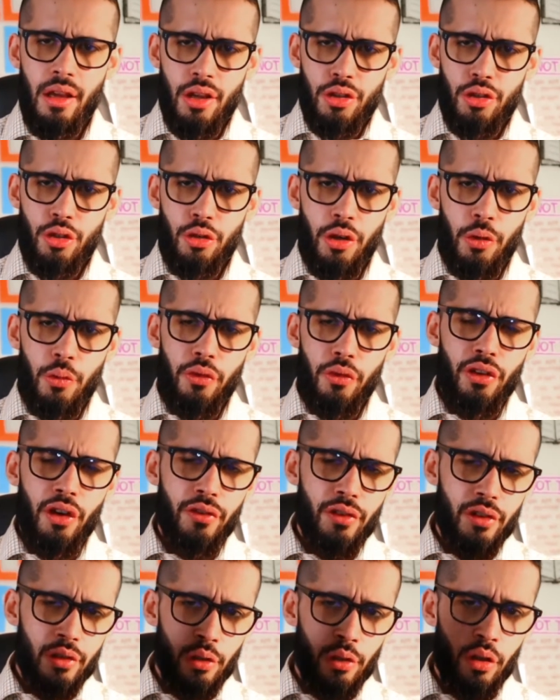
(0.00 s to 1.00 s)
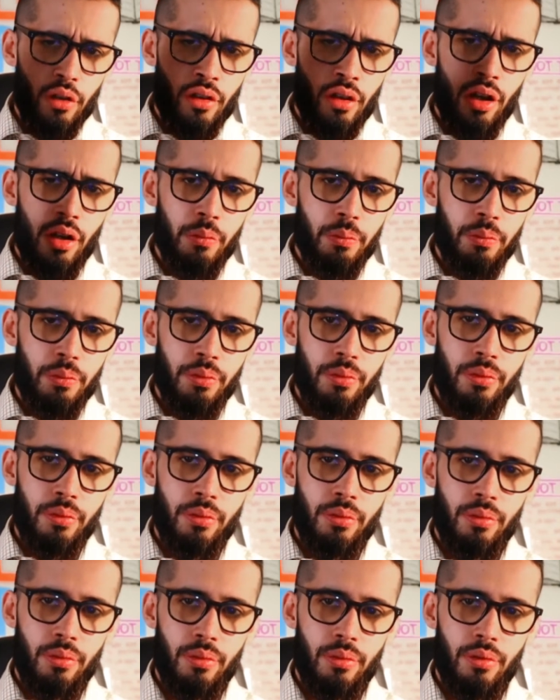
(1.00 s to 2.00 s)
So now we've covered lock up,
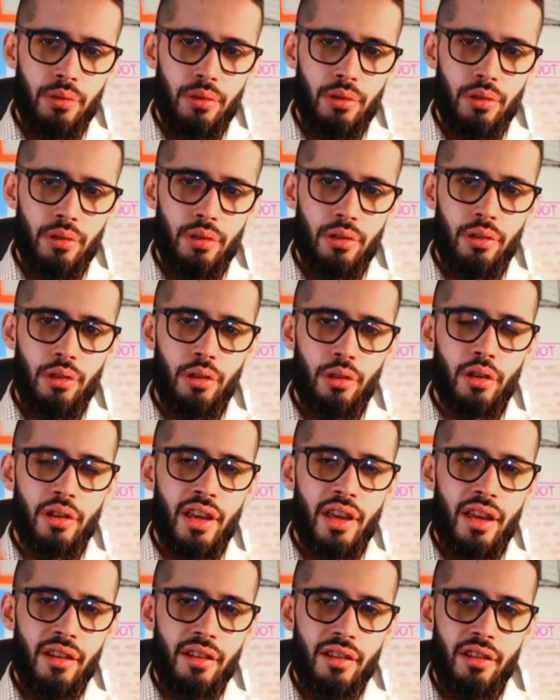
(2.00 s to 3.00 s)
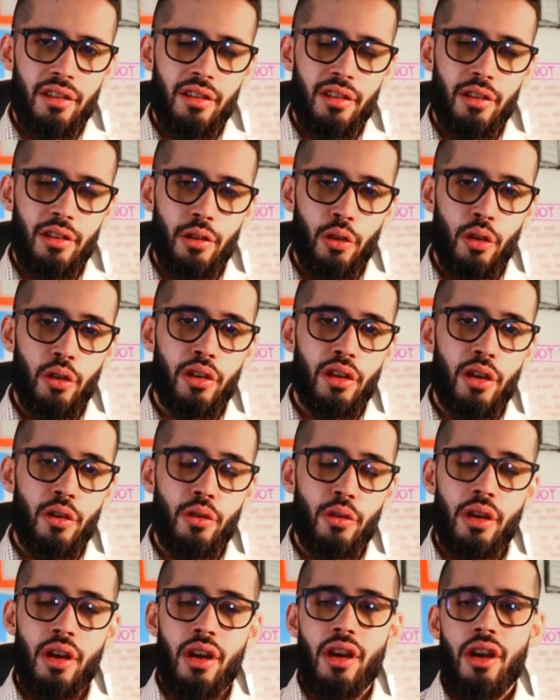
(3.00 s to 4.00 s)
lock in, lock
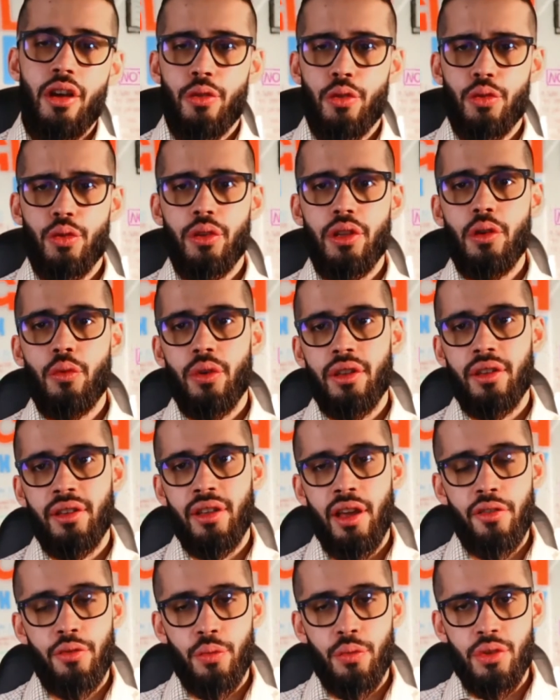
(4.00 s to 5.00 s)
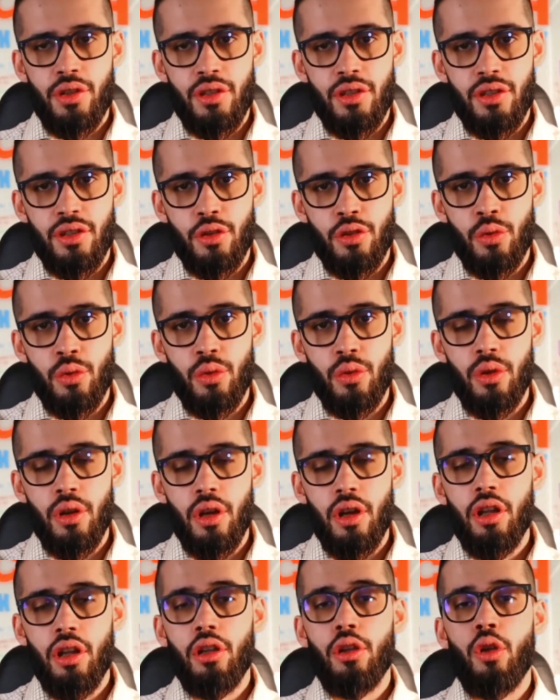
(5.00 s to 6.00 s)
out. There's only one left, which is to
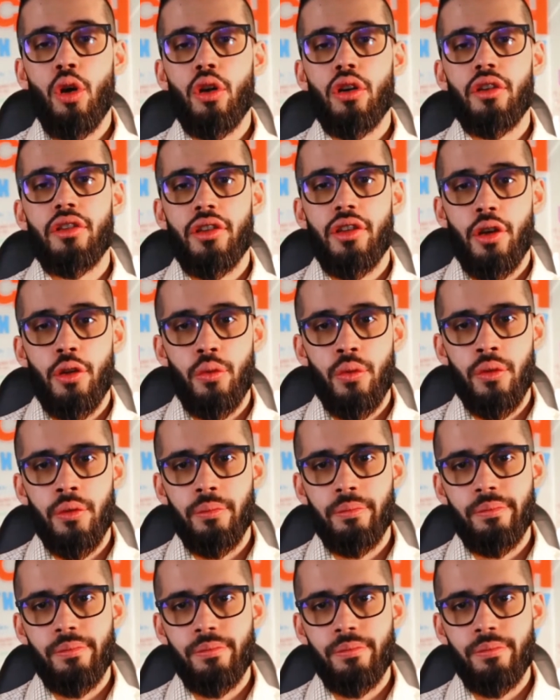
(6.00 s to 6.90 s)
lock down.